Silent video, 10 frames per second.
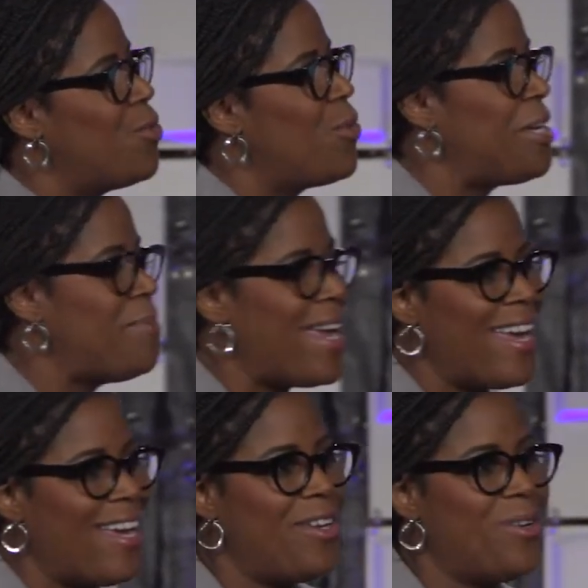
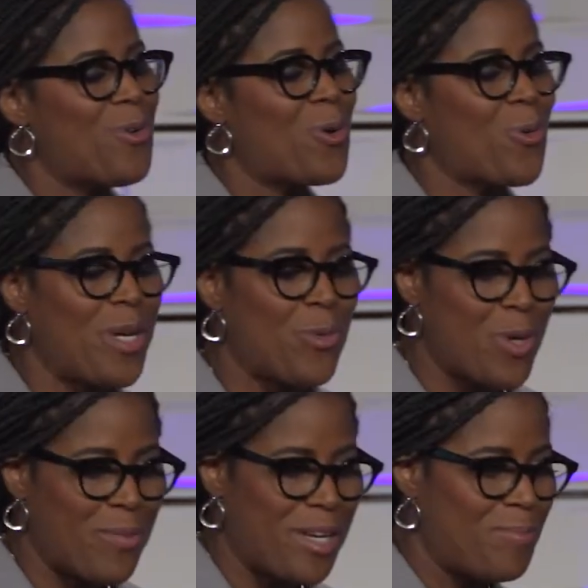wingman or
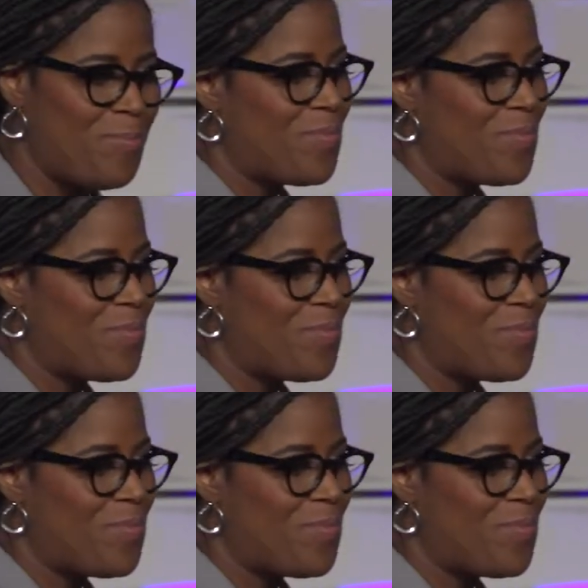wingwoman.